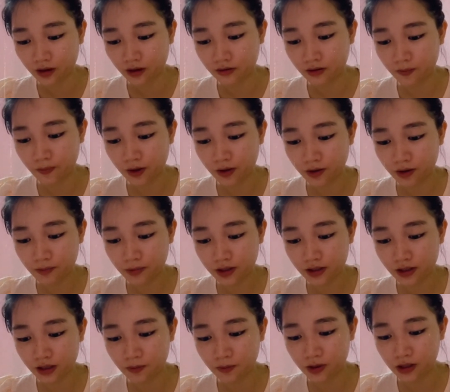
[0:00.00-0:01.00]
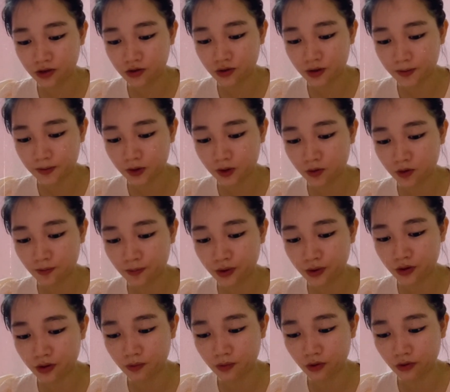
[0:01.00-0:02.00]
The pyramids of Egypt were
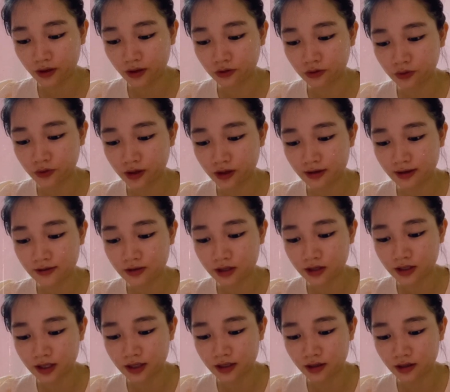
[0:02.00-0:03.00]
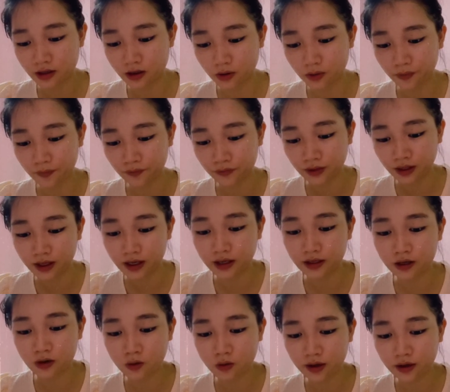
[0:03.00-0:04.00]
built more than 3,000 years ago, and
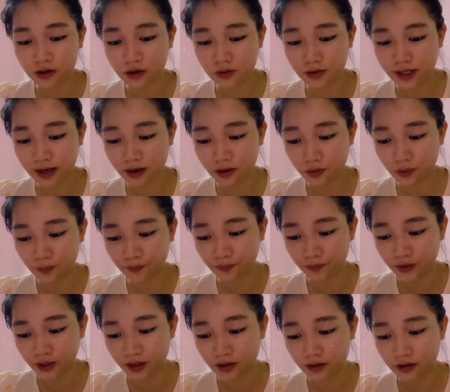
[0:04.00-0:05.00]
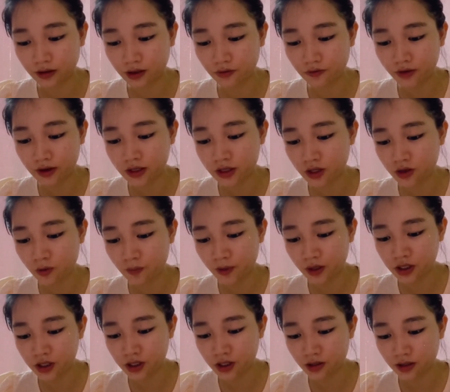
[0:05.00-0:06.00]
no one knows how. The conventional
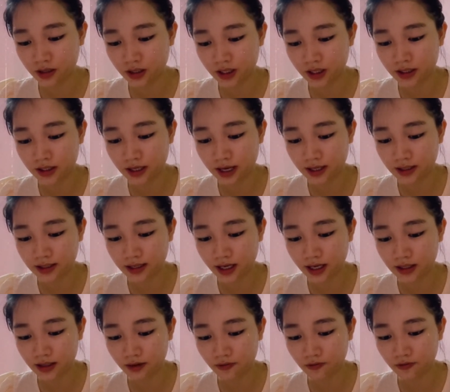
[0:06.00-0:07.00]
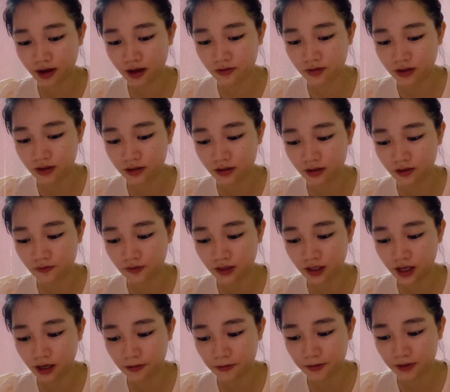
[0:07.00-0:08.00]
picture is that tens of thousands of
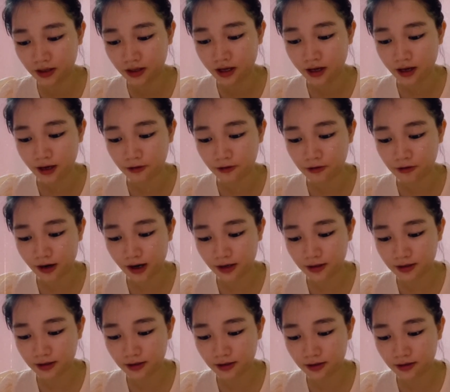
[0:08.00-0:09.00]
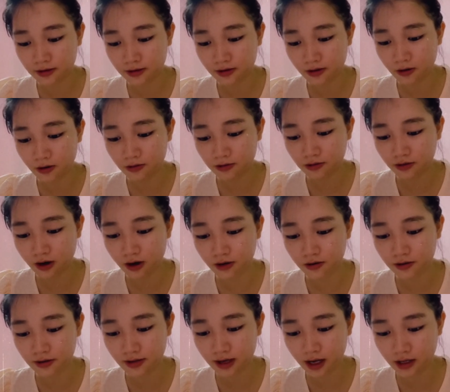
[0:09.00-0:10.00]
slaves dragged stone
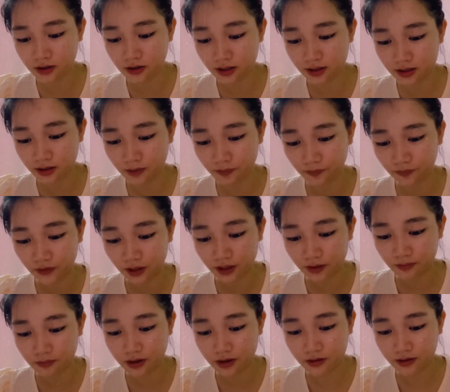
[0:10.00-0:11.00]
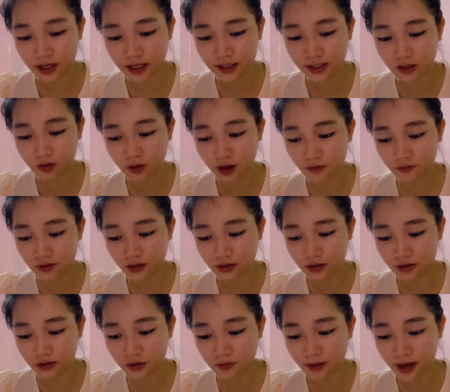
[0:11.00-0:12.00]
on sledges, but there's no
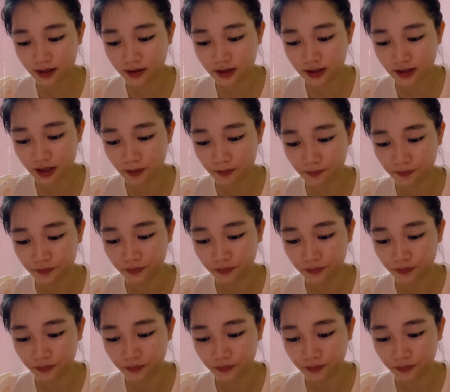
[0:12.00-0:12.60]
evidence to back this up.